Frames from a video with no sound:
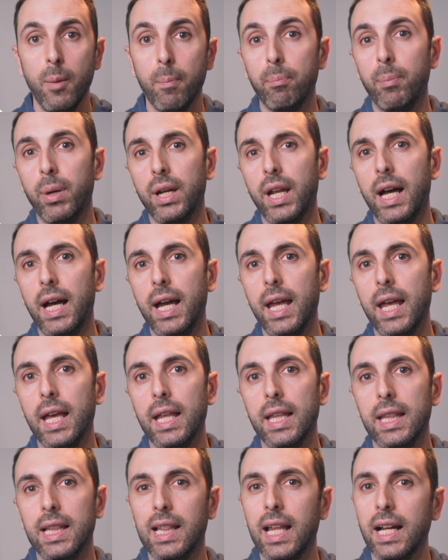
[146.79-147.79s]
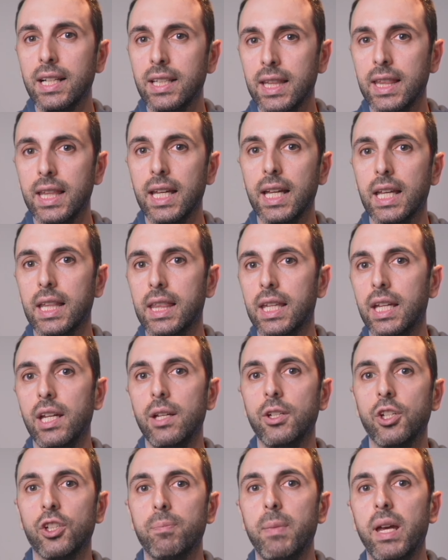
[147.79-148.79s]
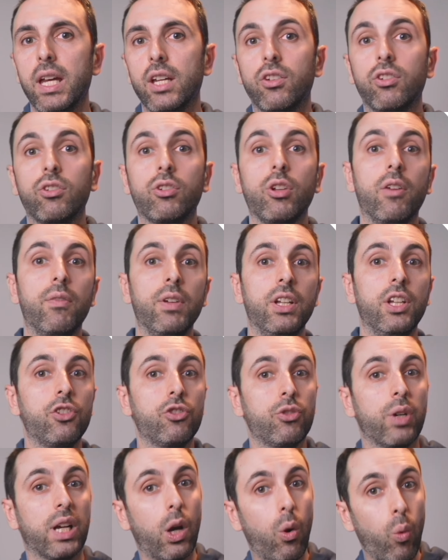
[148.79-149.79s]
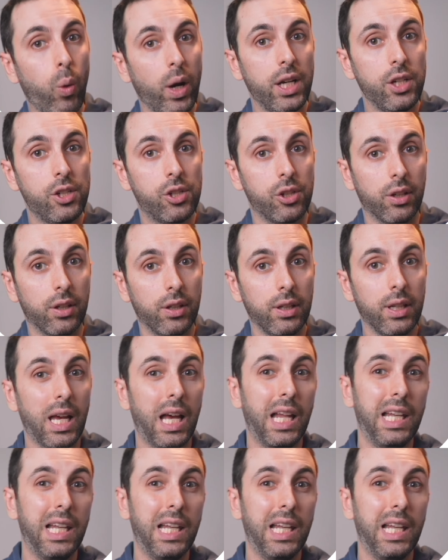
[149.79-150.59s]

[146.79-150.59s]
but I like to think that it just makes solving this trig equation